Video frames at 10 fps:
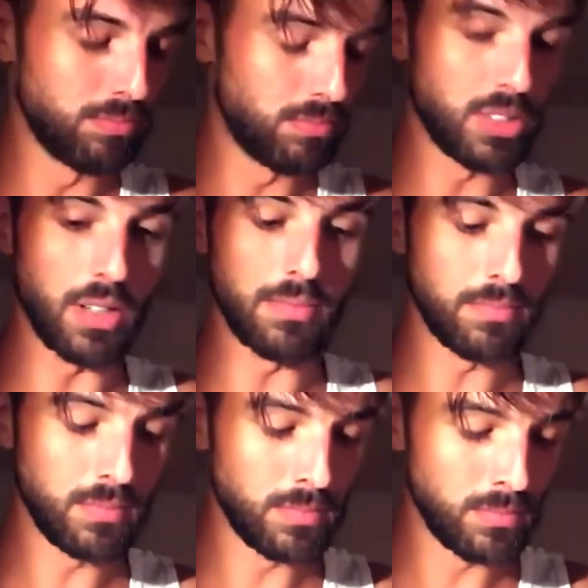Sorry.
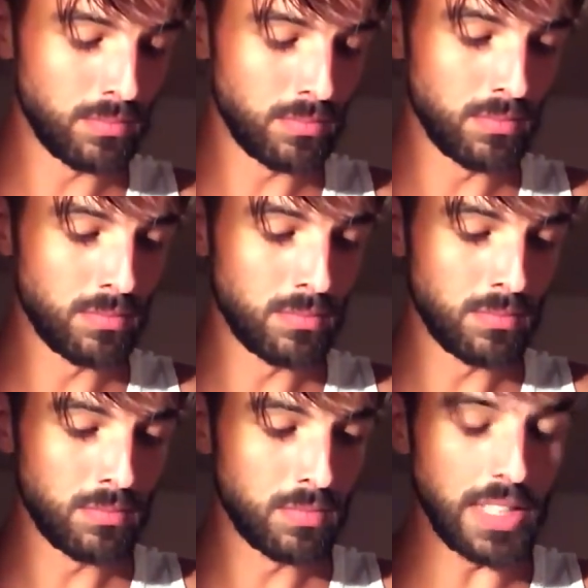
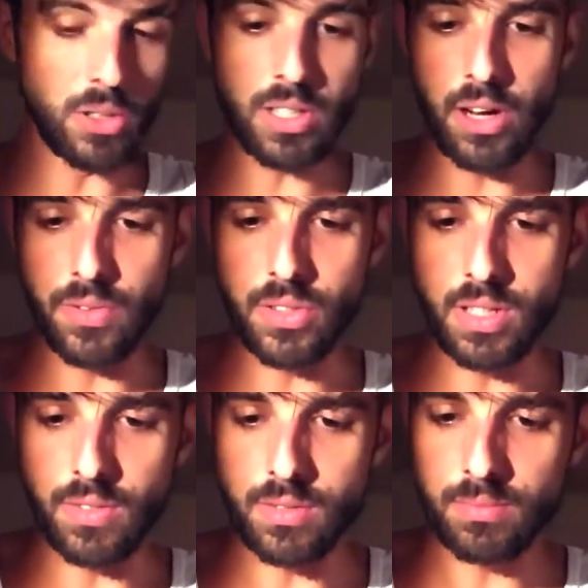Take good care of
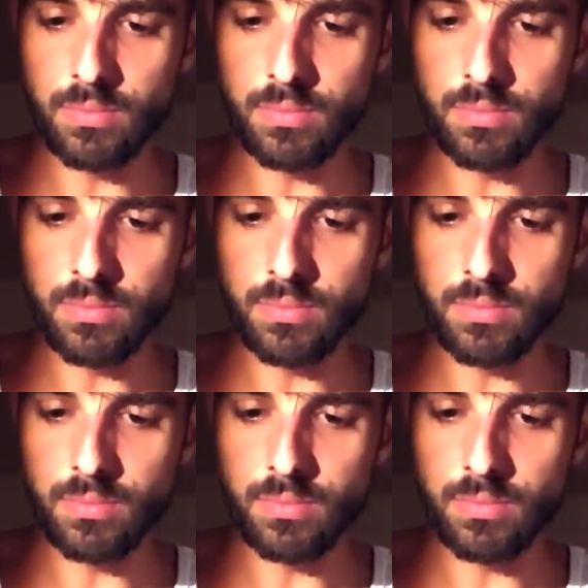yourselves.